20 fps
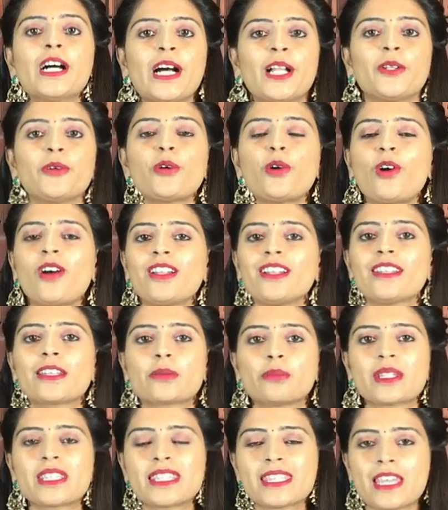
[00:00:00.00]
Hello all,
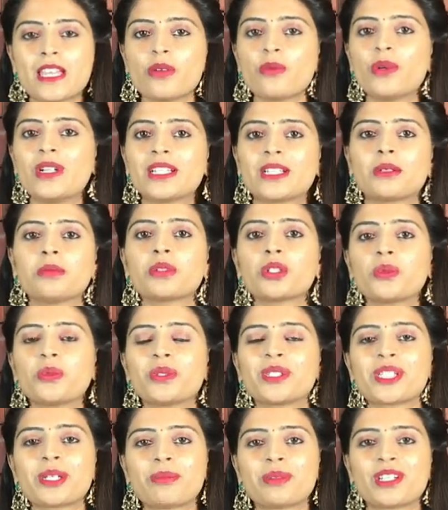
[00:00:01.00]
namaste, welcome to
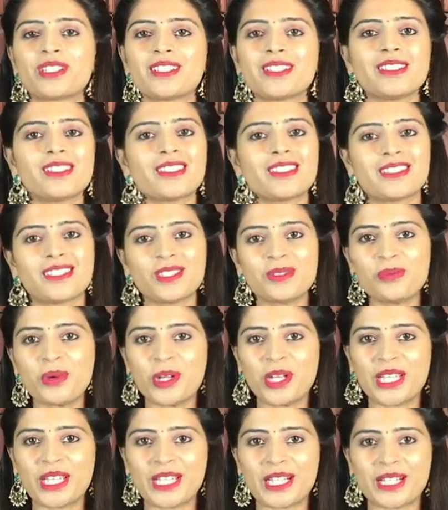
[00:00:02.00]
Vijay Brothers, this is
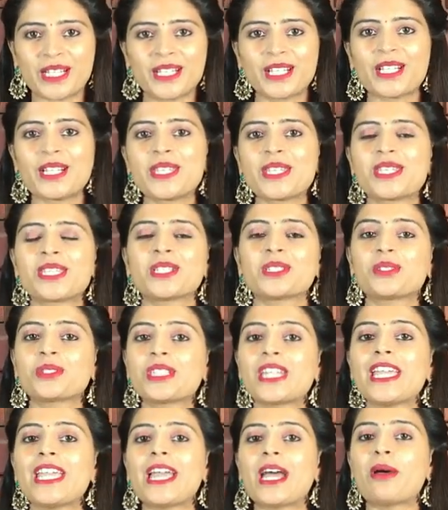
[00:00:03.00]
Monica. So
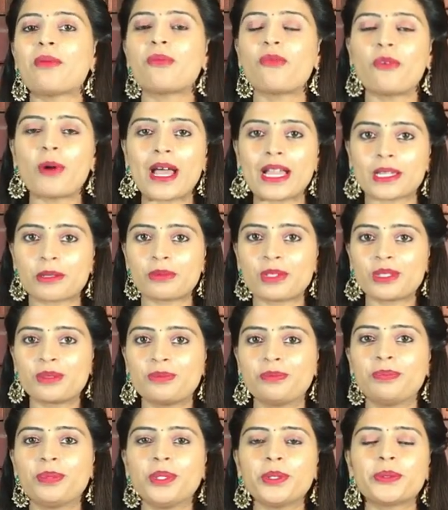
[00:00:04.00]
today I'm back with
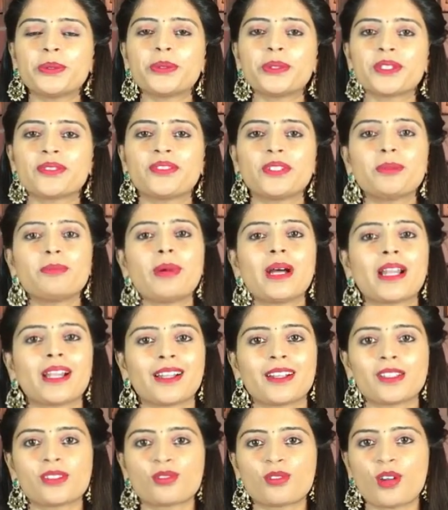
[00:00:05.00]
beautiful
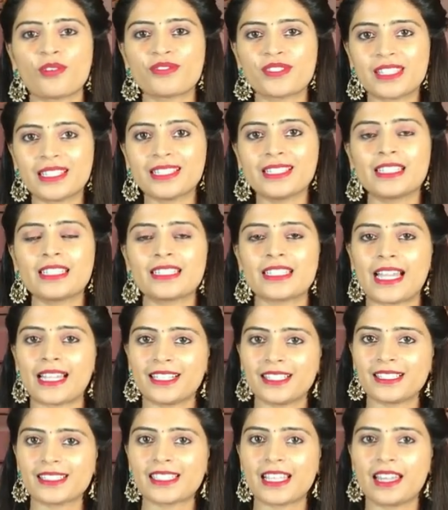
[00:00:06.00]
Banaras soft silk
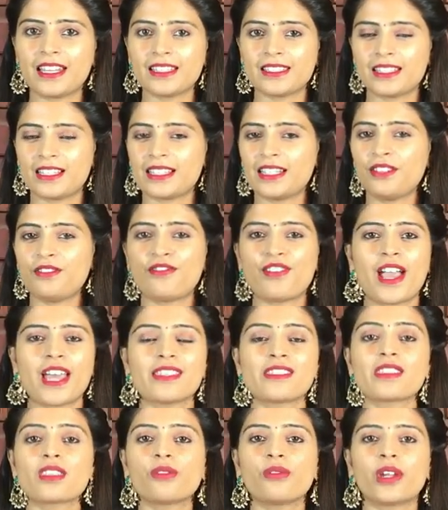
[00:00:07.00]
designer sarees and the
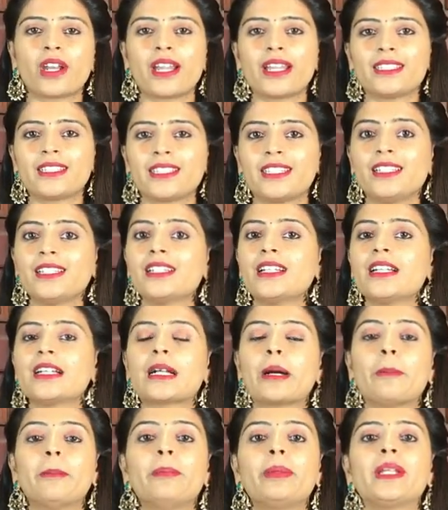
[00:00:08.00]
fancy variety,
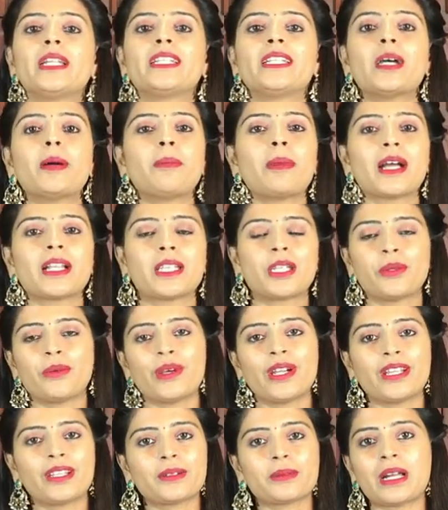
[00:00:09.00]
complete ga party
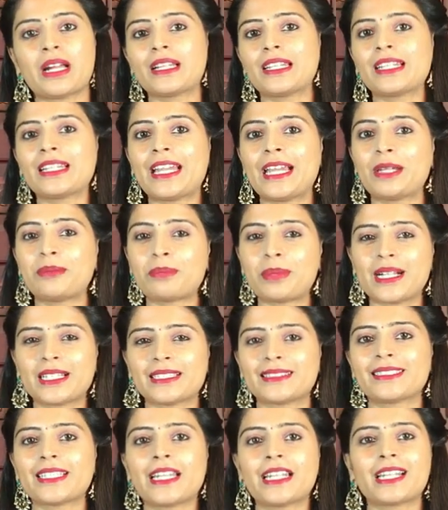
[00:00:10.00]
wear, and the night
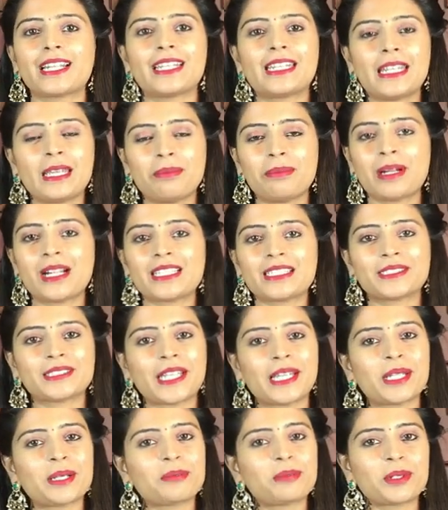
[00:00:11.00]
party saina, day party
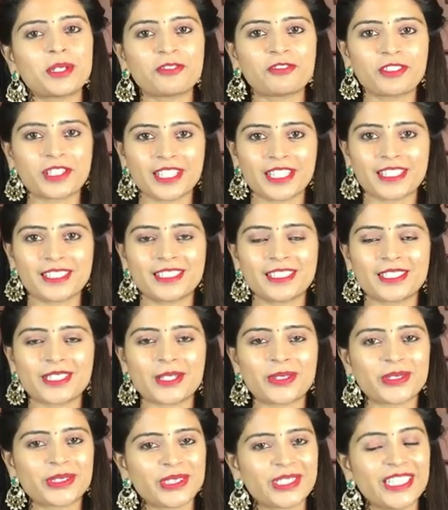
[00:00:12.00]
saina, perfect ga set
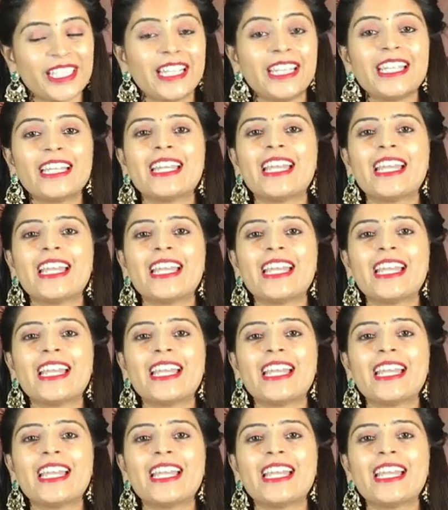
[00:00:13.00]
out undi.